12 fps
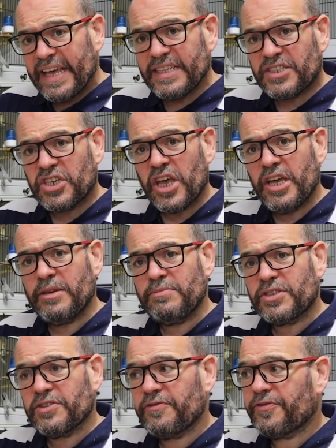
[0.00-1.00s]
In
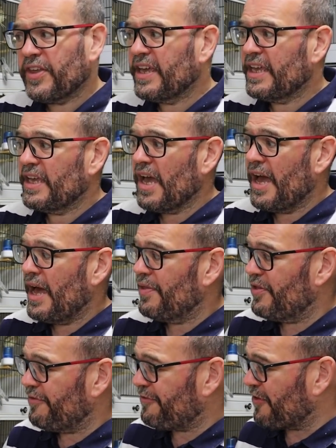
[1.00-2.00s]
terms of the uh,
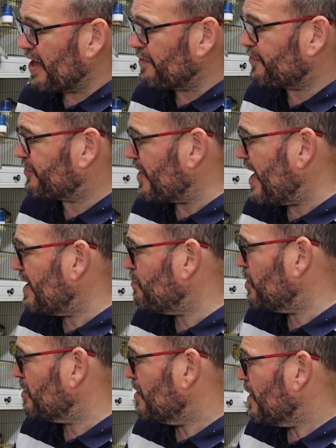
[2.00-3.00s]
the fifes,
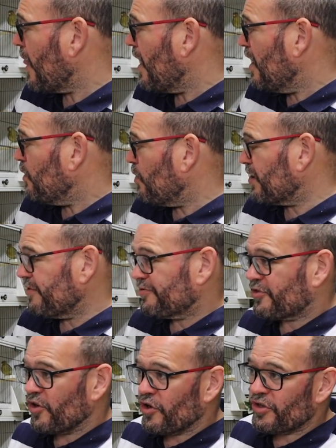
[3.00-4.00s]
then well, what
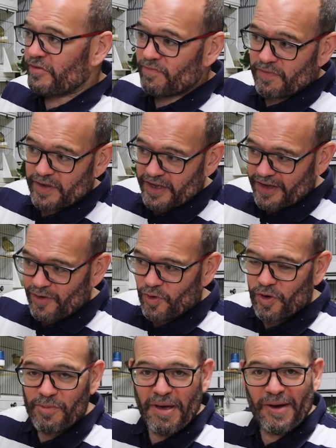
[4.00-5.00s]
I've done uh,
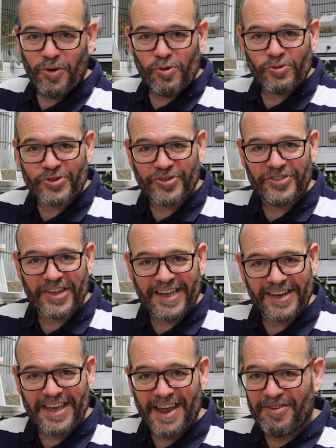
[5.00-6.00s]
all about order in the
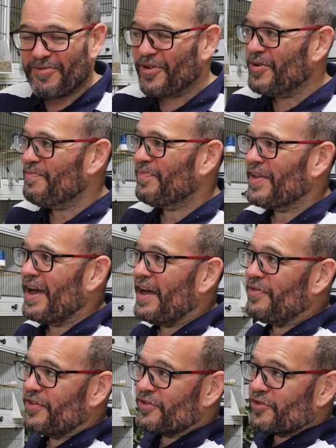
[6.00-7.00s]
canary room.
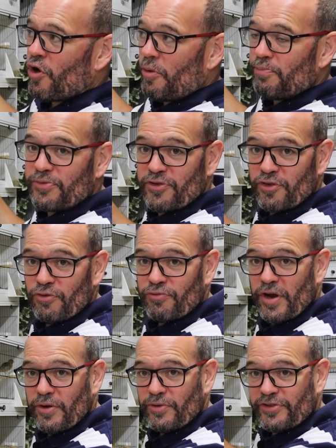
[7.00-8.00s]
Uh, the top two
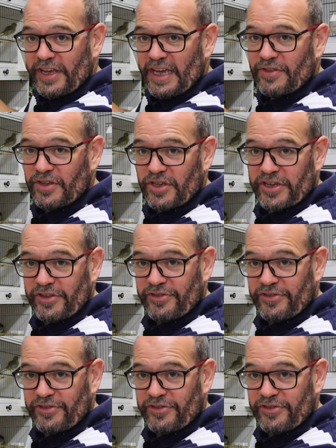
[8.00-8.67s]
rows here that you